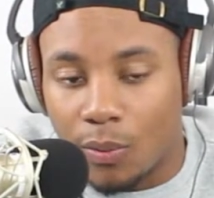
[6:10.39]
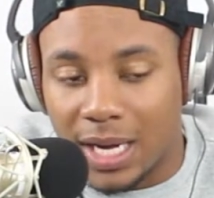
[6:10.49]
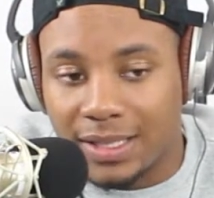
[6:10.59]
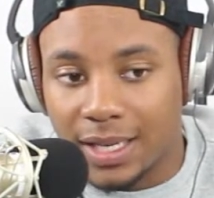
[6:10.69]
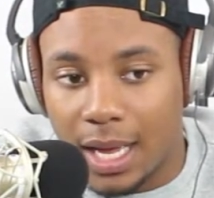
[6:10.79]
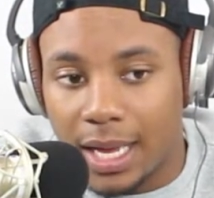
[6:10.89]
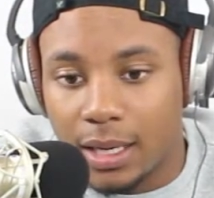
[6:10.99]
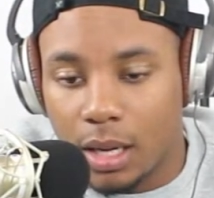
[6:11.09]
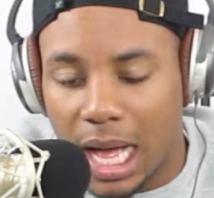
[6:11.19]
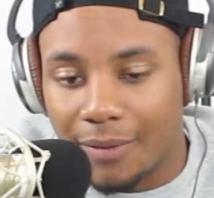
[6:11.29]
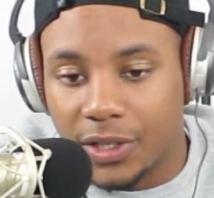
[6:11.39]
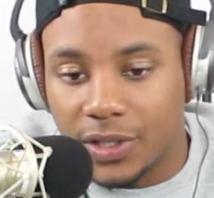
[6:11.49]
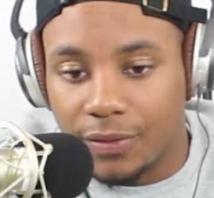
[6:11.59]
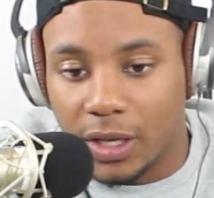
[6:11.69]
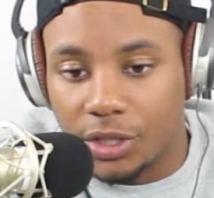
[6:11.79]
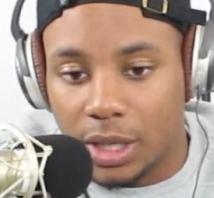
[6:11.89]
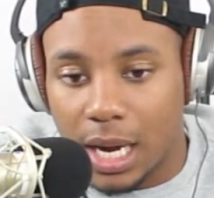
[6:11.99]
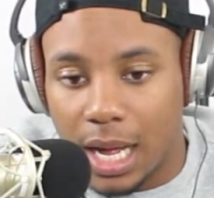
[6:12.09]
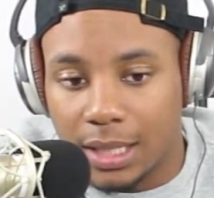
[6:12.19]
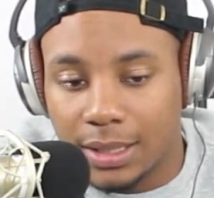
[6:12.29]
right side. Obviously, Fletcher
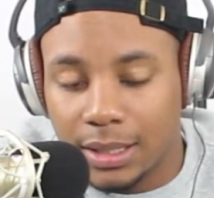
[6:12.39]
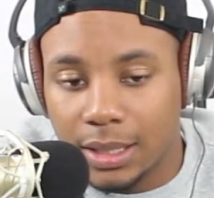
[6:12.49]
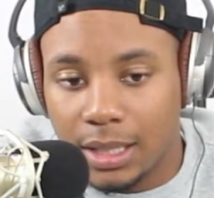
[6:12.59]
Cox.